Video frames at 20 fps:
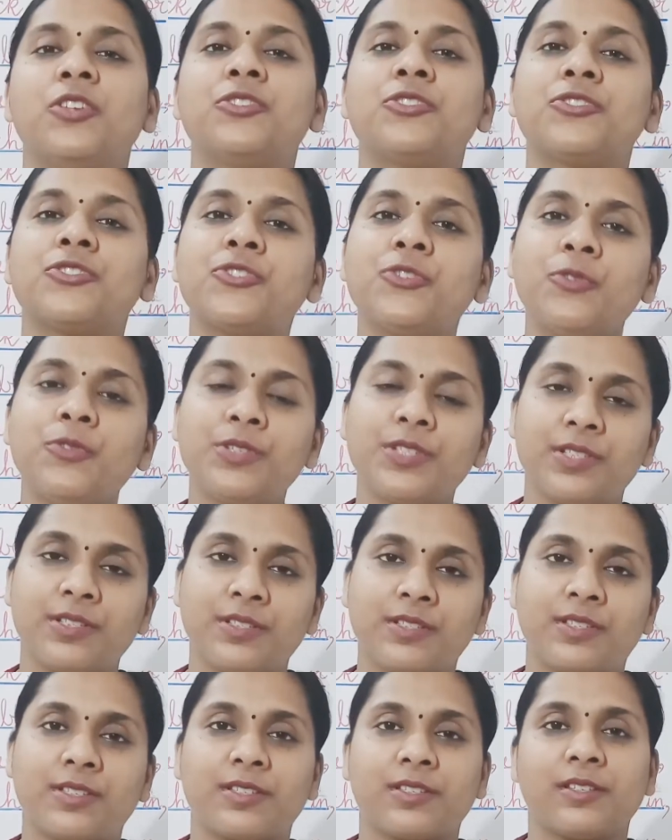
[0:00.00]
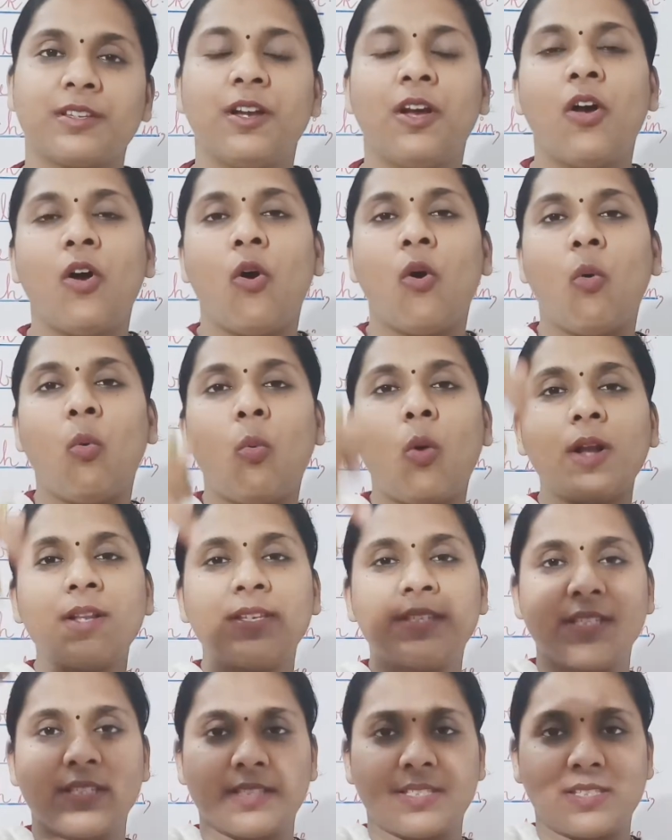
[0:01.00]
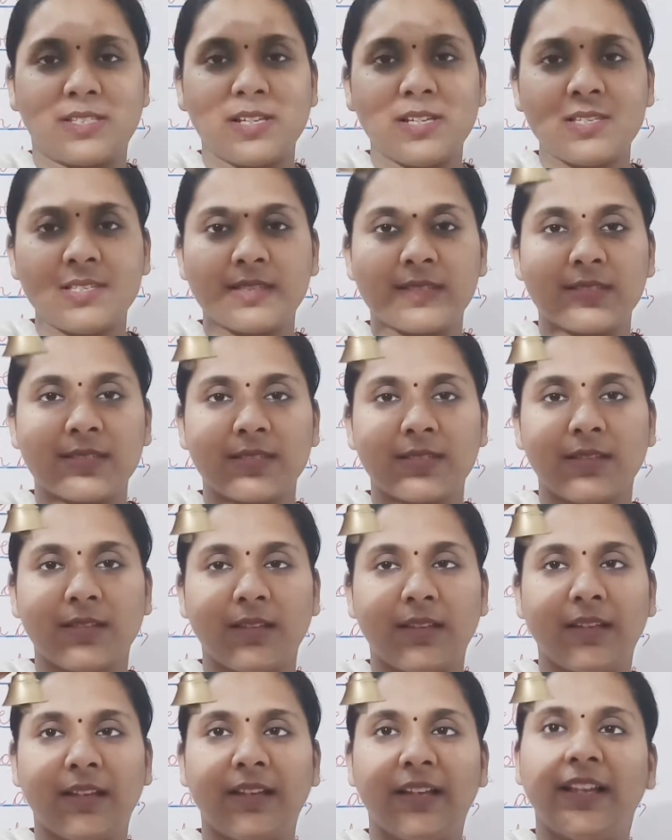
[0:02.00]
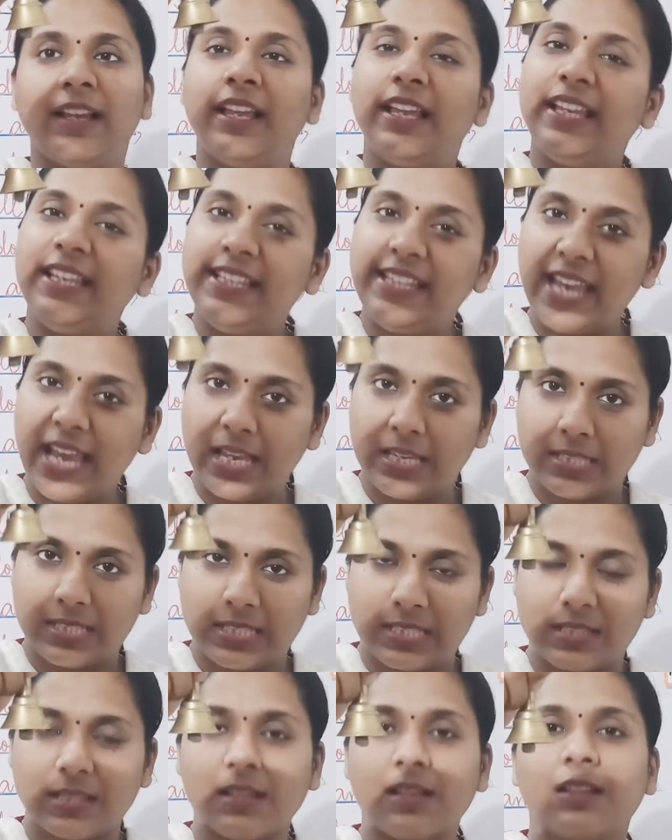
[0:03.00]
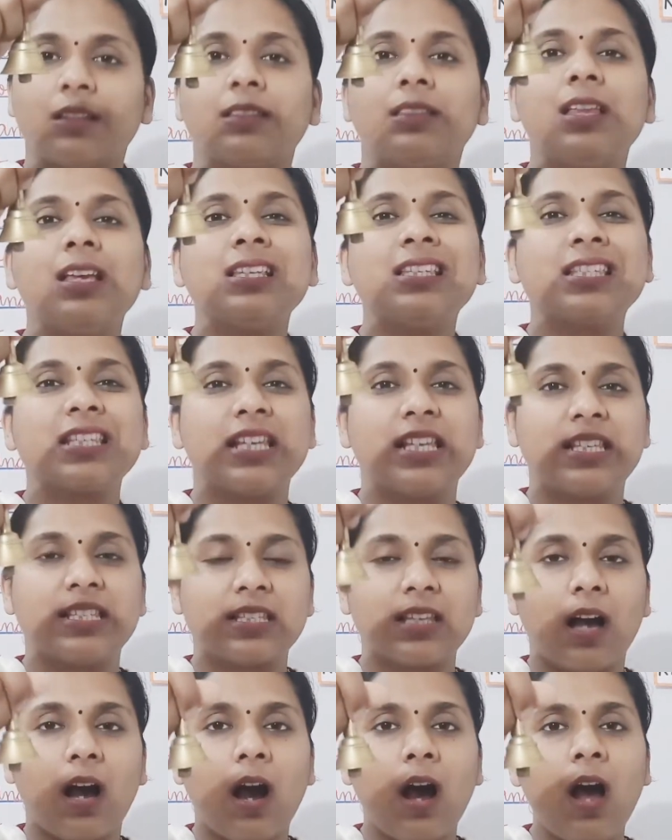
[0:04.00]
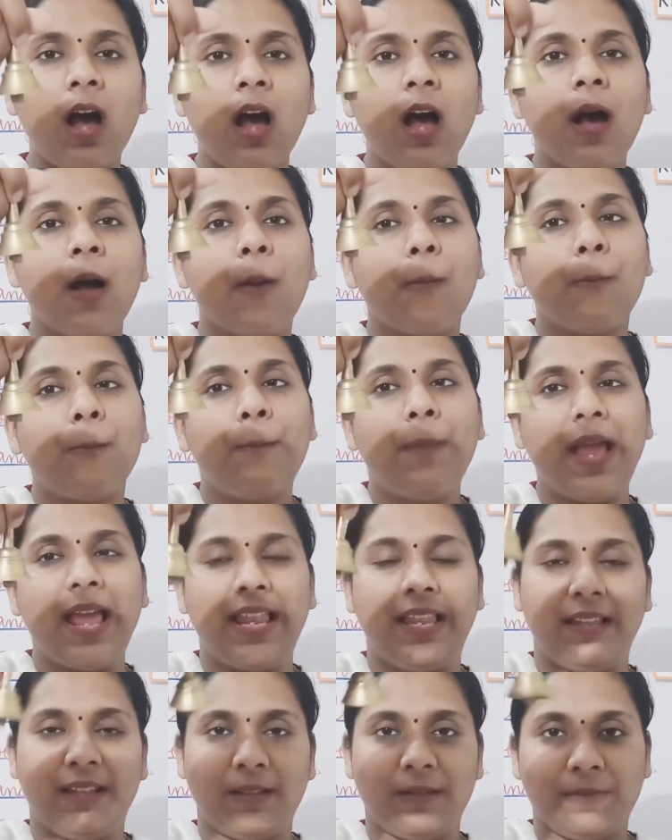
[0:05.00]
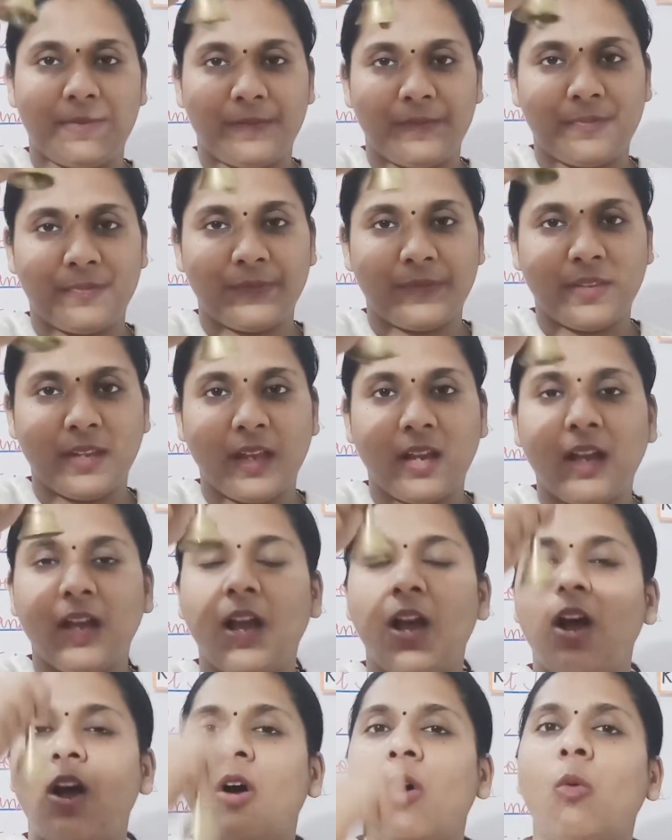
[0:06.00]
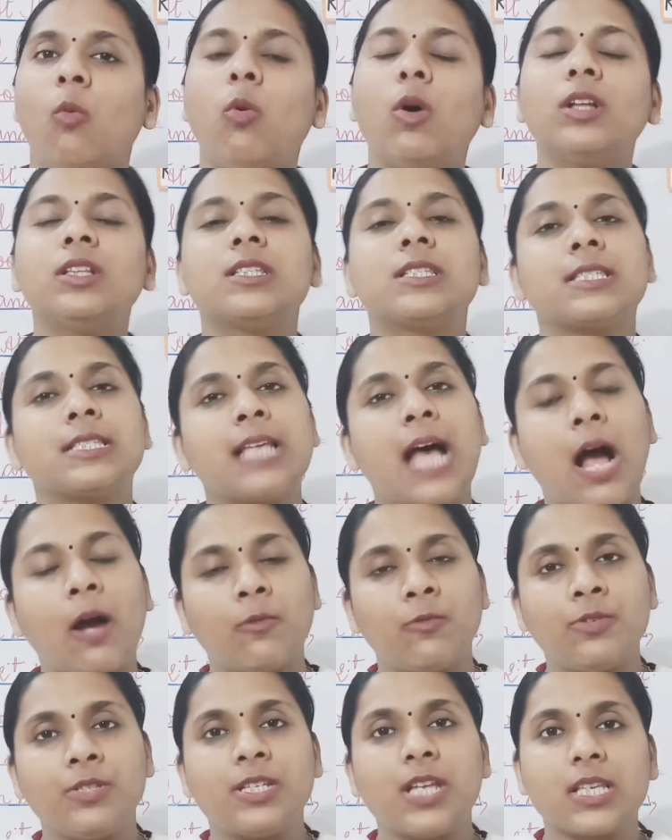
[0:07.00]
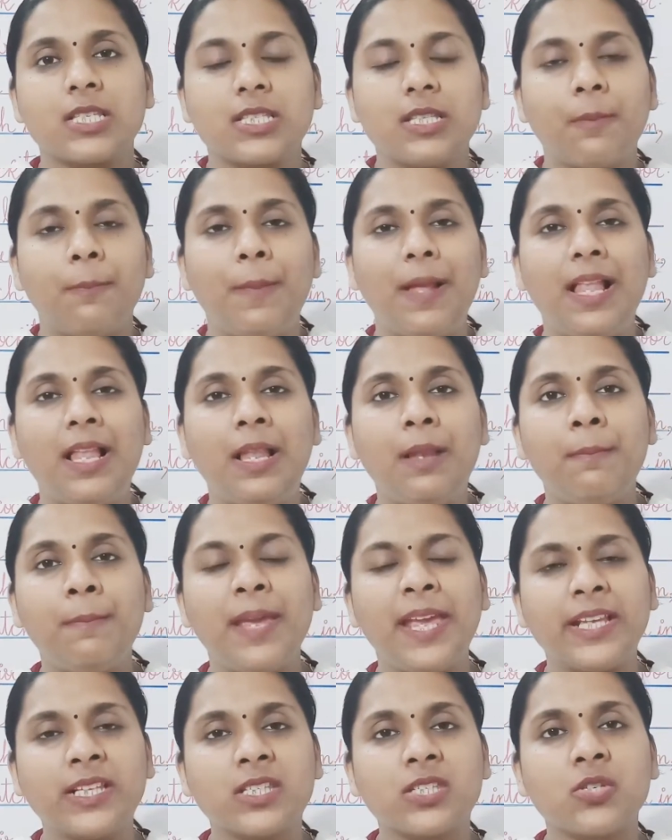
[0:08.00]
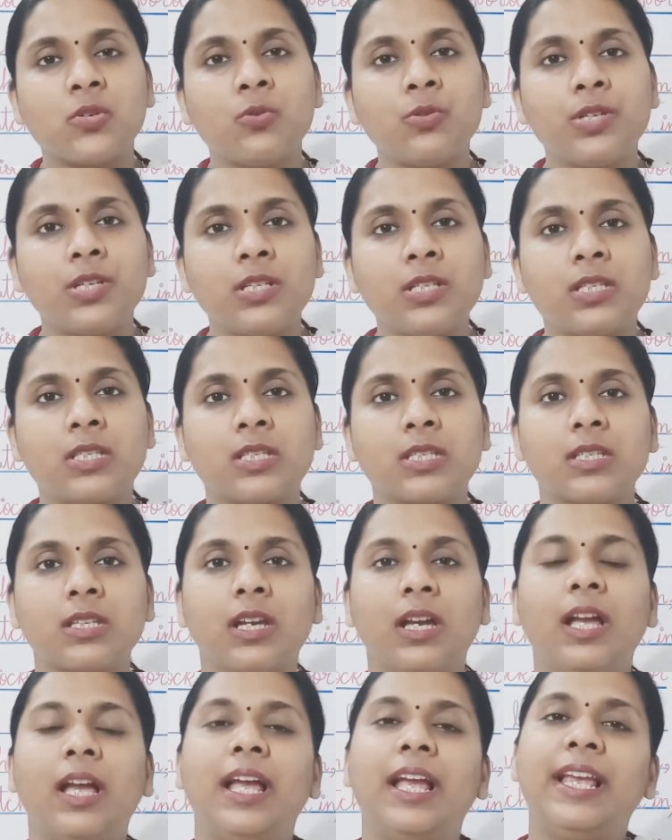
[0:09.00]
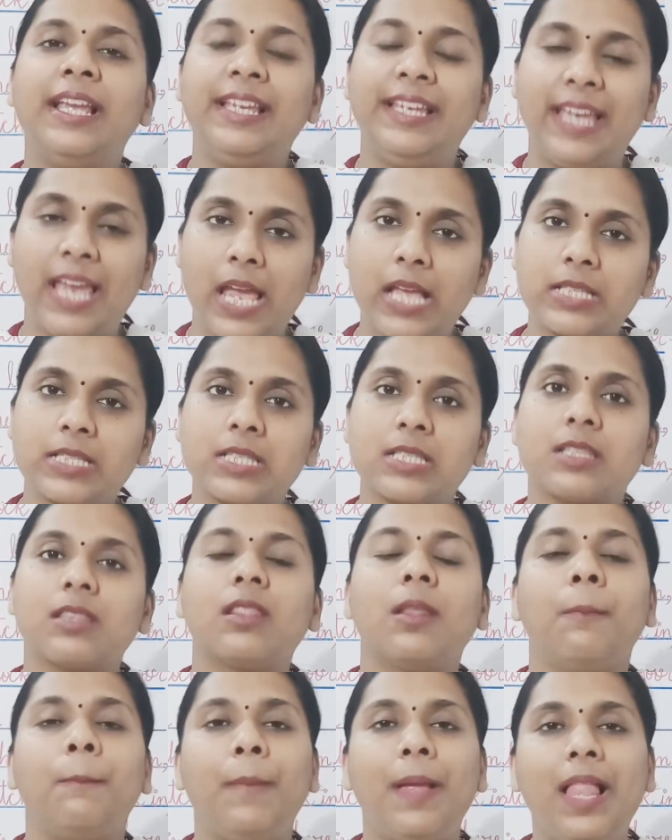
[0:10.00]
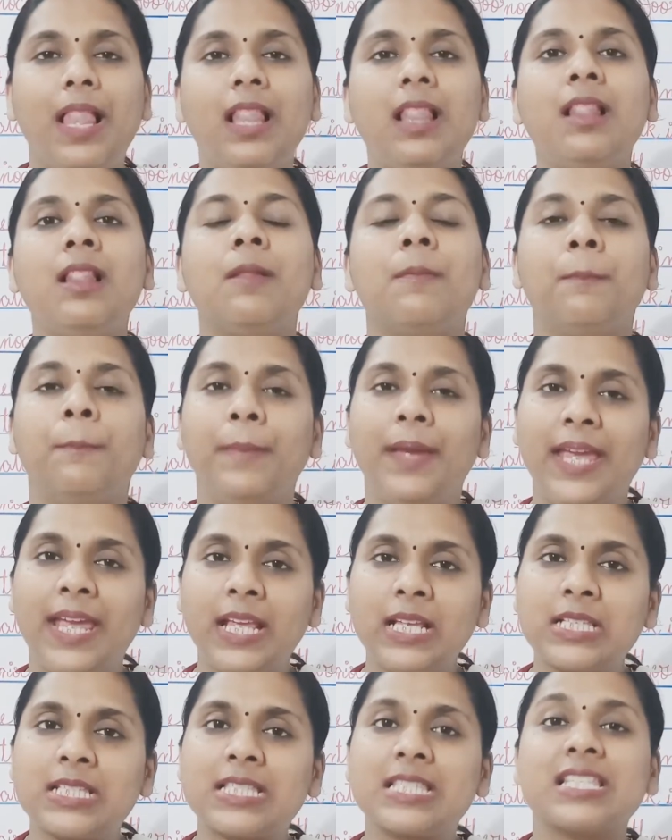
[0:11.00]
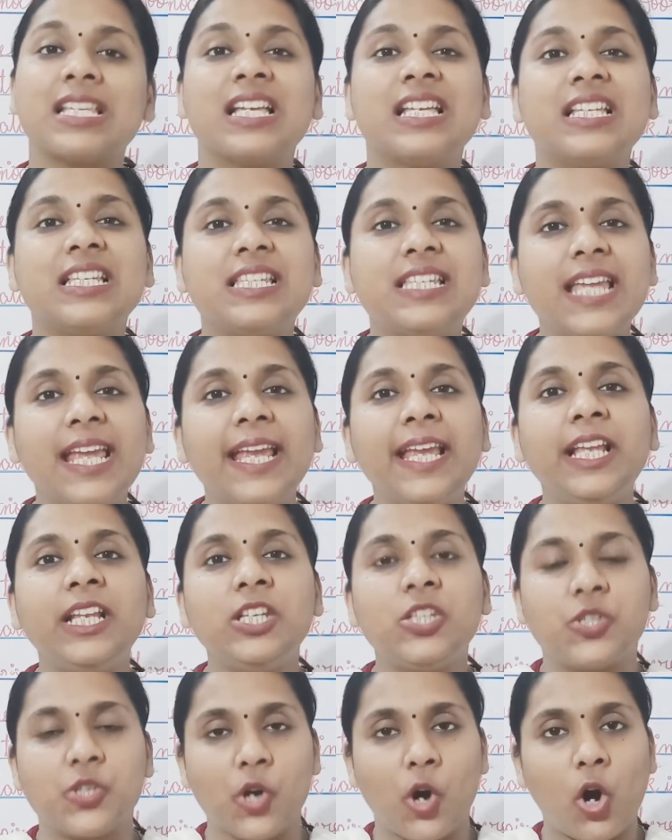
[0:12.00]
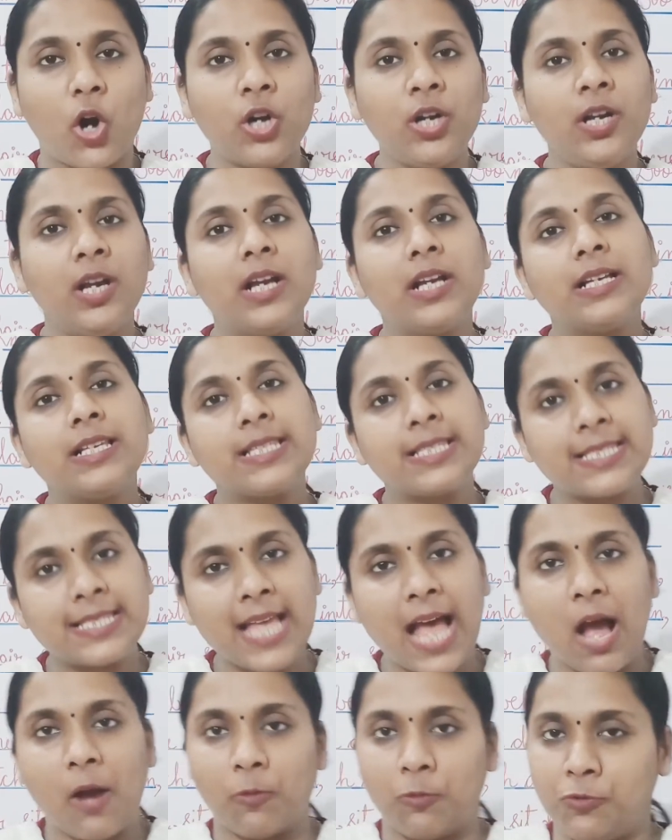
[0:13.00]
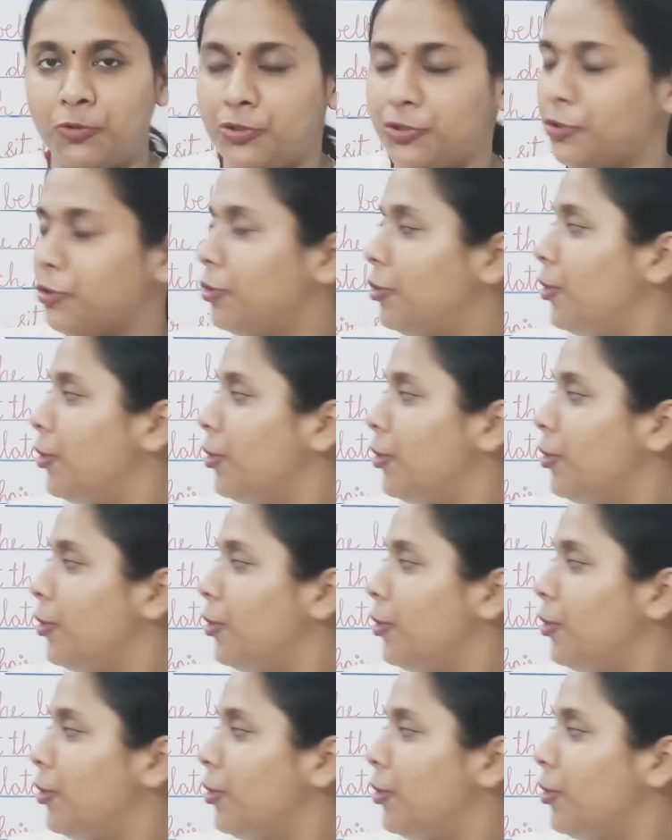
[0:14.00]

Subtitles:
Students, what is this? Yes, this is a bell. What sound does the bell make, students? Yes, the bell makes ding-dong sound.